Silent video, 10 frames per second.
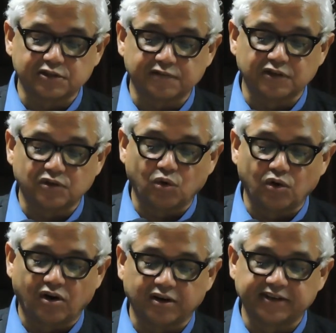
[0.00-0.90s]
of the
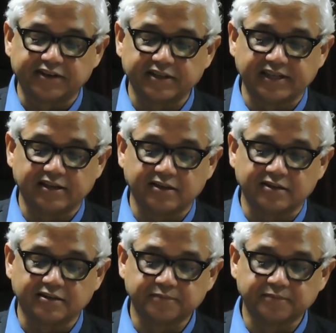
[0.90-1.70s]
Kohong Guild.